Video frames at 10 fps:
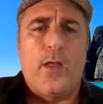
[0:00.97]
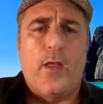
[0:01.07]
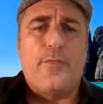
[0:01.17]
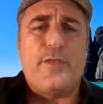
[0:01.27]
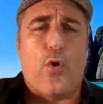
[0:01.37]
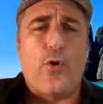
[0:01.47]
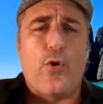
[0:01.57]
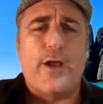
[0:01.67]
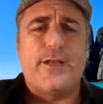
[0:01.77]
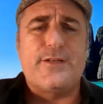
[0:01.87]
The
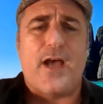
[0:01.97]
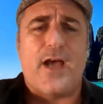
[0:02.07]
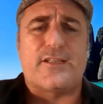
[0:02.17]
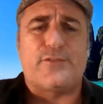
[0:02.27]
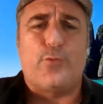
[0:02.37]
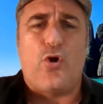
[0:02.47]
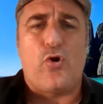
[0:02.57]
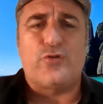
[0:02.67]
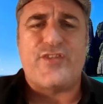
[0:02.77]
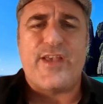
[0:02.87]
Oregon Ducks will
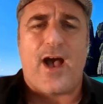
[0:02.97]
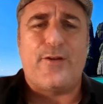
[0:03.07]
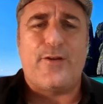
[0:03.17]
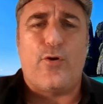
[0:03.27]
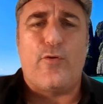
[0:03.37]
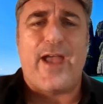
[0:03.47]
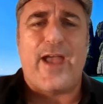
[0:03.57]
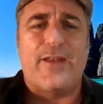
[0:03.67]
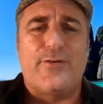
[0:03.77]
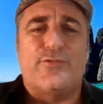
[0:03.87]
host the Idaho
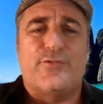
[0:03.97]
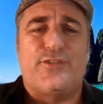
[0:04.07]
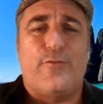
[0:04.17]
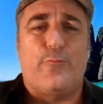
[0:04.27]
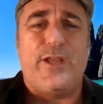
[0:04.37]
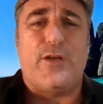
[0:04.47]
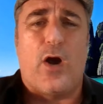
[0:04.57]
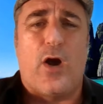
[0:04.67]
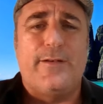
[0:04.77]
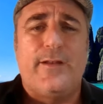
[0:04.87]
Vandals in week
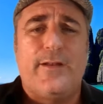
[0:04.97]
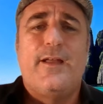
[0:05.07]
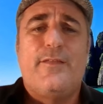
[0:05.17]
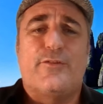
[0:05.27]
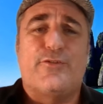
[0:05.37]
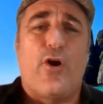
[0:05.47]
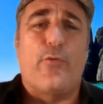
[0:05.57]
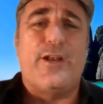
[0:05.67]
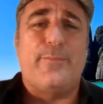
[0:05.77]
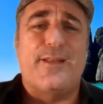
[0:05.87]
one. There's
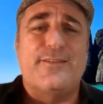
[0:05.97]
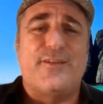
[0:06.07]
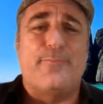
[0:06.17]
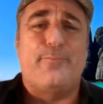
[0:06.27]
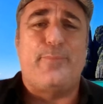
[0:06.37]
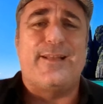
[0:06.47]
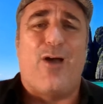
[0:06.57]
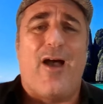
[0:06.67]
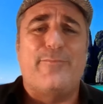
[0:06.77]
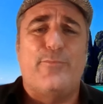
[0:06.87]
already been some big
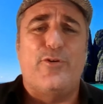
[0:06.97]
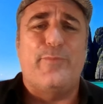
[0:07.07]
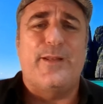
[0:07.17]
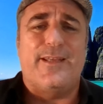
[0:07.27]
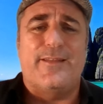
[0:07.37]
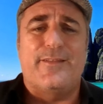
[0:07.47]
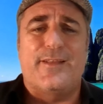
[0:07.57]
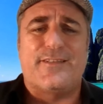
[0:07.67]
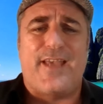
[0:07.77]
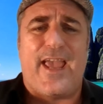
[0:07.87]
line movement in
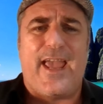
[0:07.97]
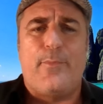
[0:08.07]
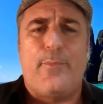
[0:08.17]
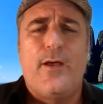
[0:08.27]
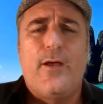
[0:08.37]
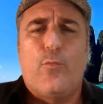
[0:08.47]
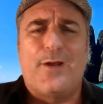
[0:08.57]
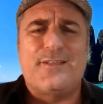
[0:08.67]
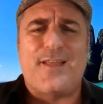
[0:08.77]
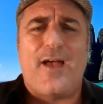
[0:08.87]
this game.
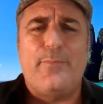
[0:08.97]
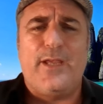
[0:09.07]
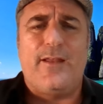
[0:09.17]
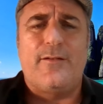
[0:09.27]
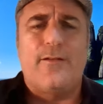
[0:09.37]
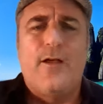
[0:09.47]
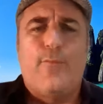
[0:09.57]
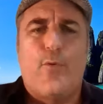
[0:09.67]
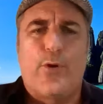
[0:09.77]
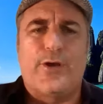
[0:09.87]
What does that mean?
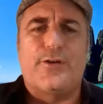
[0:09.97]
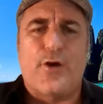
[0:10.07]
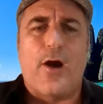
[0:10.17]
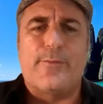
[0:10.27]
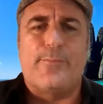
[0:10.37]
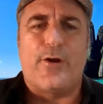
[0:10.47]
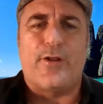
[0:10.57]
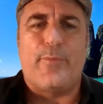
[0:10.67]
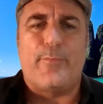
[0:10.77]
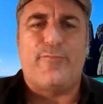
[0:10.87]
Well, we're going to talk
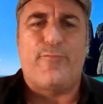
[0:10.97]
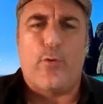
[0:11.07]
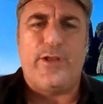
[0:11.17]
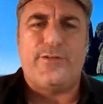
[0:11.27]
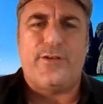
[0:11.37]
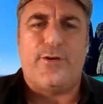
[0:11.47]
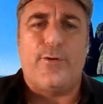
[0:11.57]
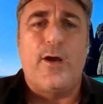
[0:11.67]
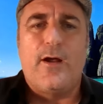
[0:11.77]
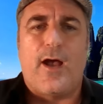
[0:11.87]
about it. But before we
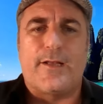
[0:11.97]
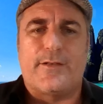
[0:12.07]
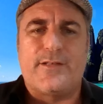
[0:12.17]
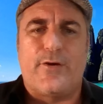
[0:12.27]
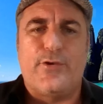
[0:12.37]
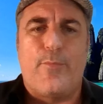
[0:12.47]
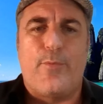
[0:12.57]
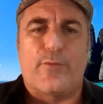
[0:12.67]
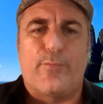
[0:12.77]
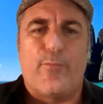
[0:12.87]
do, I got to tell you
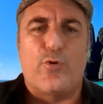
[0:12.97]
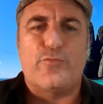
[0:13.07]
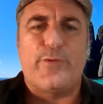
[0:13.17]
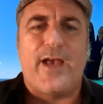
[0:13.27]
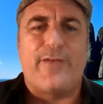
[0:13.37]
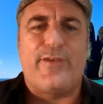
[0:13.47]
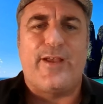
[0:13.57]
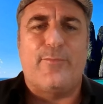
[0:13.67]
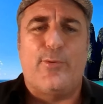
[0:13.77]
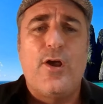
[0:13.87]
about a promotion we have
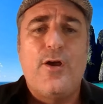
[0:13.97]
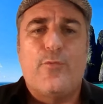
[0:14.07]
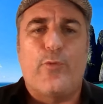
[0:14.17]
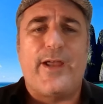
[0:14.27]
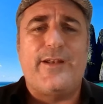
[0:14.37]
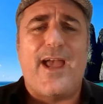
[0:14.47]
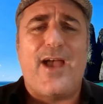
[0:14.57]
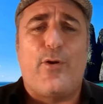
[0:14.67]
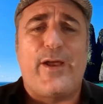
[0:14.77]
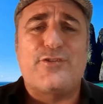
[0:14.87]
available right
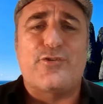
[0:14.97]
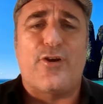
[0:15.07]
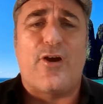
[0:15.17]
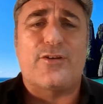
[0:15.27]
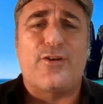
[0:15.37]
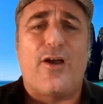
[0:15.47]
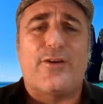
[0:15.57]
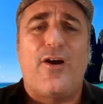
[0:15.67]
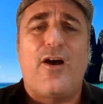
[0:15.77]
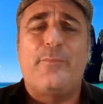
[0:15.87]
now at
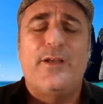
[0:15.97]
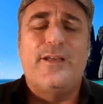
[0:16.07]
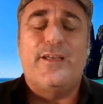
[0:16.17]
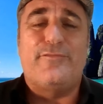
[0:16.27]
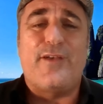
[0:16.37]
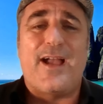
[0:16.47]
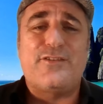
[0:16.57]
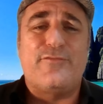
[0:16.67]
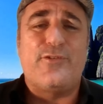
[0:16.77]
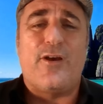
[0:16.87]
wagertalk.com. In
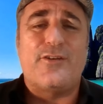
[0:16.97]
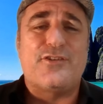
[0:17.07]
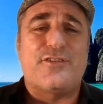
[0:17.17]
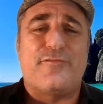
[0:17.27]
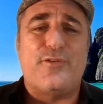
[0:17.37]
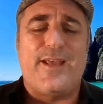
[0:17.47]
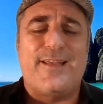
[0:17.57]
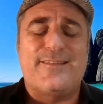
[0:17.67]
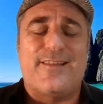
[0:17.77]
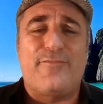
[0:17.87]
fact, if you've got just a few
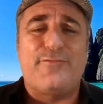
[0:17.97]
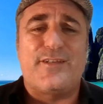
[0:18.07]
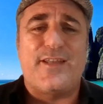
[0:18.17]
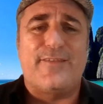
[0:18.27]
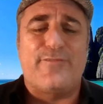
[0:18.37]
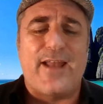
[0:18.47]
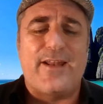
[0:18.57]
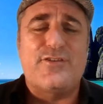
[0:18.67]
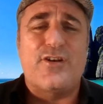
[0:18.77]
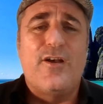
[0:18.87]
days left to take
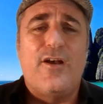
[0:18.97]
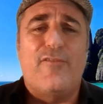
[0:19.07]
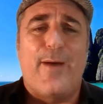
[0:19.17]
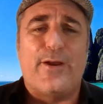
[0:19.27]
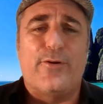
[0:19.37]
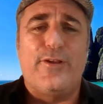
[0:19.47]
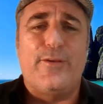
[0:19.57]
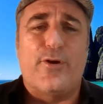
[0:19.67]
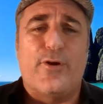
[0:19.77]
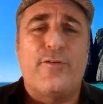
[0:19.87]
advantage of my
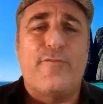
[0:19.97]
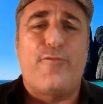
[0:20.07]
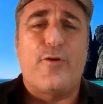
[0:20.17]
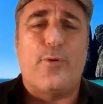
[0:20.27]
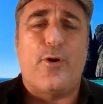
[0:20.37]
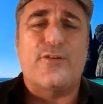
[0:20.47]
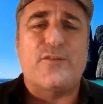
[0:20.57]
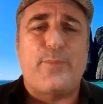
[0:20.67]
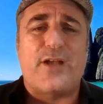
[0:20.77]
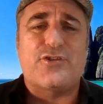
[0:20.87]
early bird football
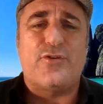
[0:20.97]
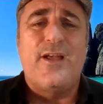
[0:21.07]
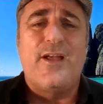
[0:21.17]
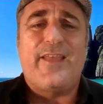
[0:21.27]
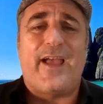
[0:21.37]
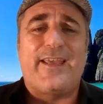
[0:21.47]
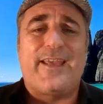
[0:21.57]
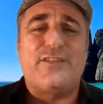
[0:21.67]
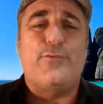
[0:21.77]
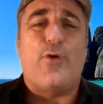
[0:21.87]
special, that
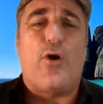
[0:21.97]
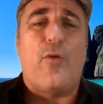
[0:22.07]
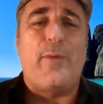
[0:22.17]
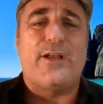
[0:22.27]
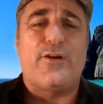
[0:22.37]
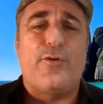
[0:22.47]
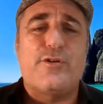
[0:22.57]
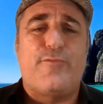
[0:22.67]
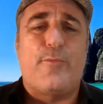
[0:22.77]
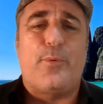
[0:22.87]
gets you all my
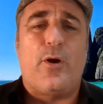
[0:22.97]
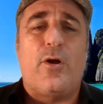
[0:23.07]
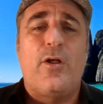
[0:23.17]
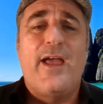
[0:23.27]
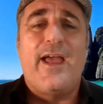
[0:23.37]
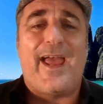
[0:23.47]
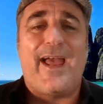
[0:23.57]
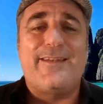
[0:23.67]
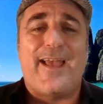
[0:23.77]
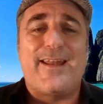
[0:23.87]
college football
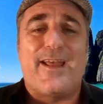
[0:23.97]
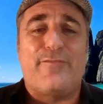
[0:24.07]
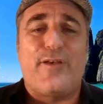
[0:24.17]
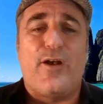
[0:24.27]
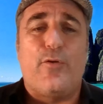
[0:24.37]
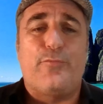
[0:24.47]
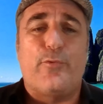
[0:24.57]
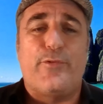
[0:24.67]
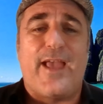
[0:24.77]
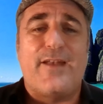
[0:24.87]
and NFL
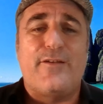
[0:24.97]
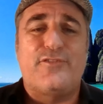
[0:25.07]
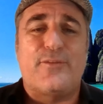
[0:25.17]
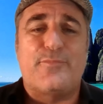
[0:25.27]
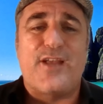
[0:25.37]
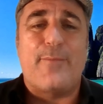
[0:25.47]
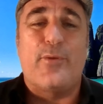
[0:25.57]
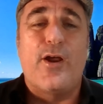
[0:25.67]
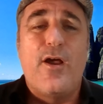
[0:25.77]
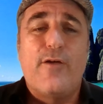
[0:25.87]
through the end of
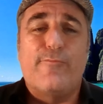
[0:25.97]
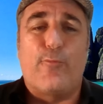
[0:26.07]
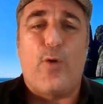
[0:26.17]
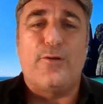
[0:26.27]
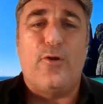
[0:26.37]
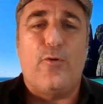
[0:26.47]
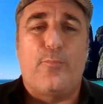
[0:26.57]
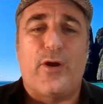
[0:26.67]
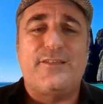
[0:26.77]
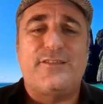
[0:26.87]
September for one low
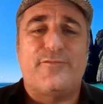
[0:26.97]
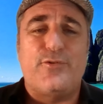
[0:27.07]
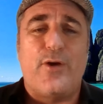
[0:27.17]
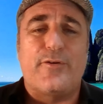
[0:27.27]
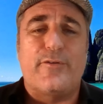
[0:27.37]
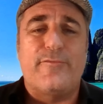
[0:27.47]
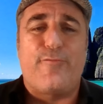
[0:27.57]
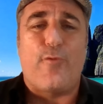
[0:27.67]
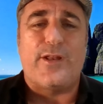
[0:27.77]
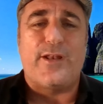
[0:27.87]
price of
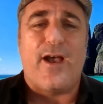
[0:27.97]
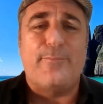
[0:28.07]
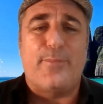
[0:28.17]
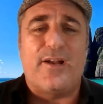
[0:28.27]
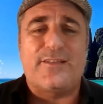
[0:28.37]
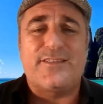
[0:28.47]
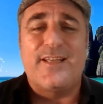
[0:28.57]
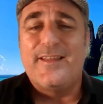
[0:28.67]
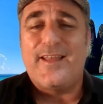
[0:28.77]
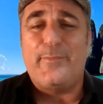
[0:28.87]
249
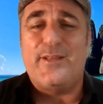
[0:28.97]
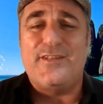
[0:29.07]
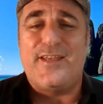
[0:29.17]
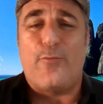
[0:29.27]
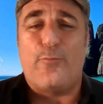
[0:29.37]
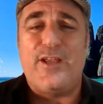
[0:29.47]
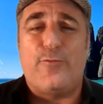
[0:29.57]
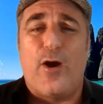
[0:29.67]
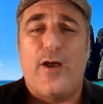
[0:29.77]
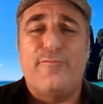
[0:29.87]
bucks. That means you get
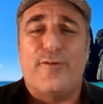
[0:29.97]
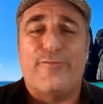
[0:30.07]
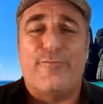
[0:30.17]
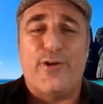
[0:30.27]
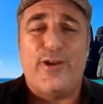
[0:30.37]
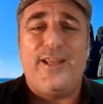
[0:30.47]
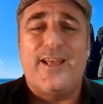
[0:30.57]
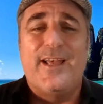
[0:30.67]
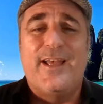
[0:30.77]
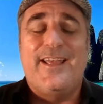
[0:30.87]
week one for free.